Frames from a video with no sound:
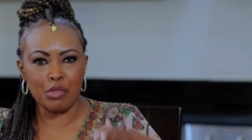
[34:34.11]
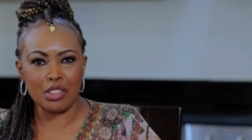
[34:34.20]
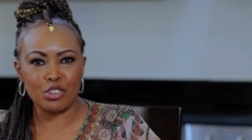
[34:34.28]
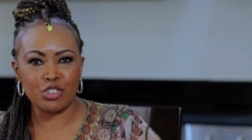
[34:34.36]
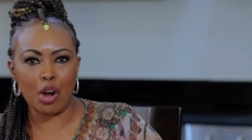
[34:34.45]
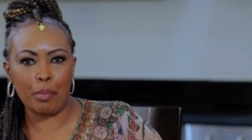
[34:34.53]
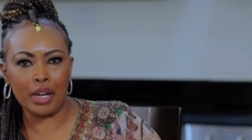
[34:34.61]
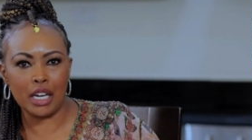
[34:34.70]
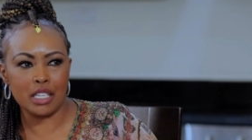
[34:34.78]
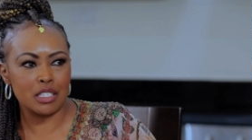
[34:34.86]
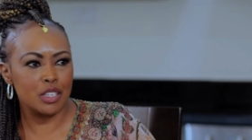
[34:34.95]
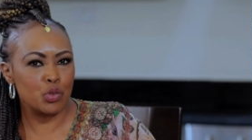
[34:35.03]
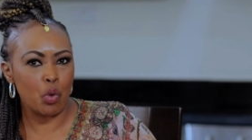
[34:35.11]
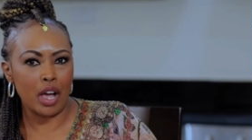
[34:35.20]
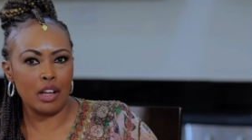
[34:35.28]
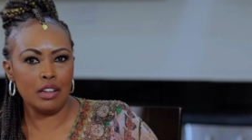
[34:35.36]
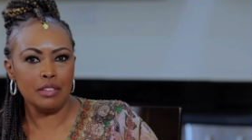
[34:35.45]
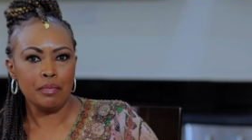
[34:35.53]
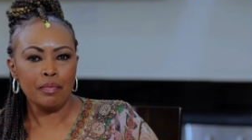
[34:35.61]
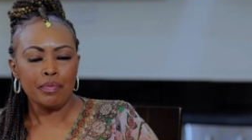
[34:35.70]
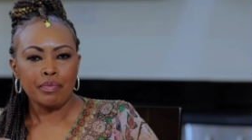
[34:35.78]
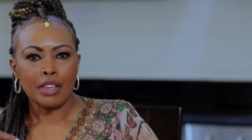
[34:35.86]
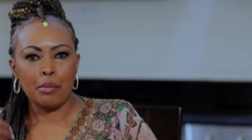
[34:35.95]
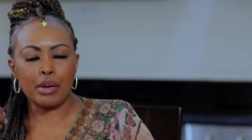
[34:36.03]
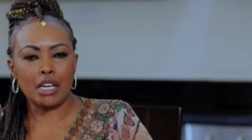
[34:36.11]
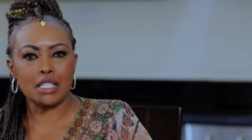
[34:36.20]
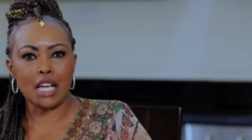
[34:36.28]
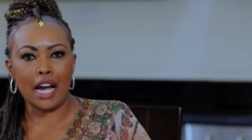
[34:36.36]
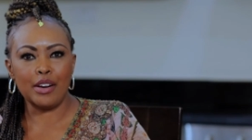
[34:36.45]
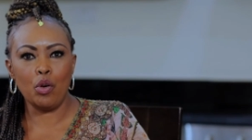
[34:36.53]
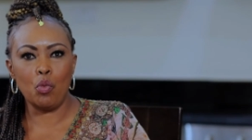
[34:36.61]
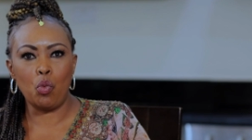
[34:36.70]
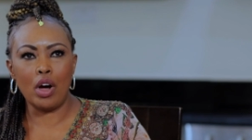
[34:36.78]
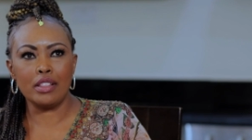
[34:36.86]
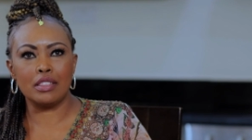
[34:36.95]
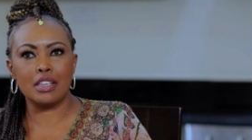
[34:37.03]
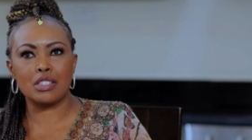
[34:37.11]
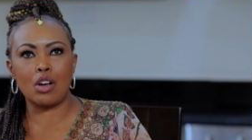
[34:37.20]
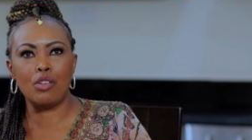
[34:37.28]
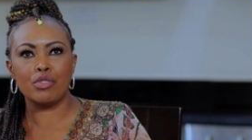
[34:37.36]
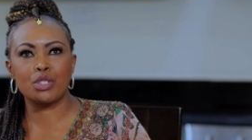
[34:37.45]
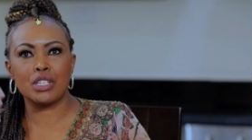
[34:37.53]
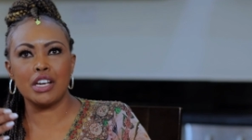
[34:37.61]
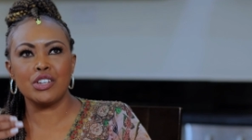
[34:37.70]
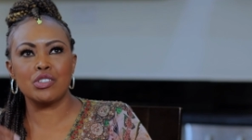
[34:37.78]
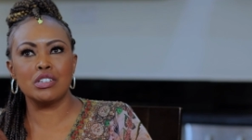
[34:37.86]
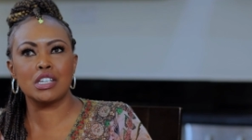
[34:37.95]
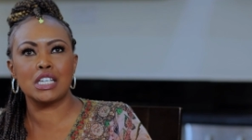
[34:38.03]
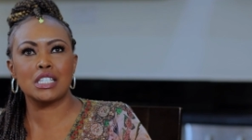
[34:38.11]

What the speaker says: me the shopping list as well. Because I don't want this conversation to